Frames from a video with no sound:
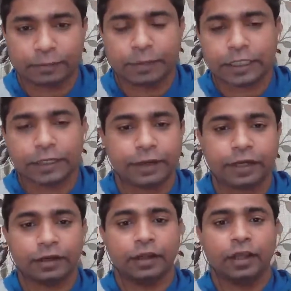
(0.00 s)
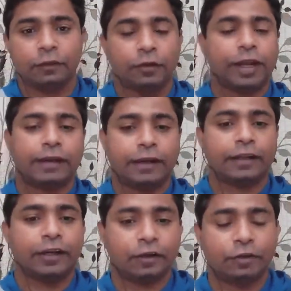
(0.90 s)
especially when you are
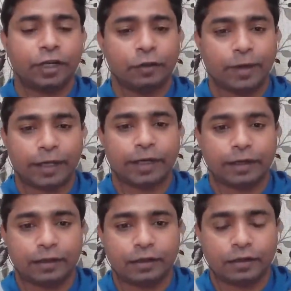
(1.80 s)
entering into a new market.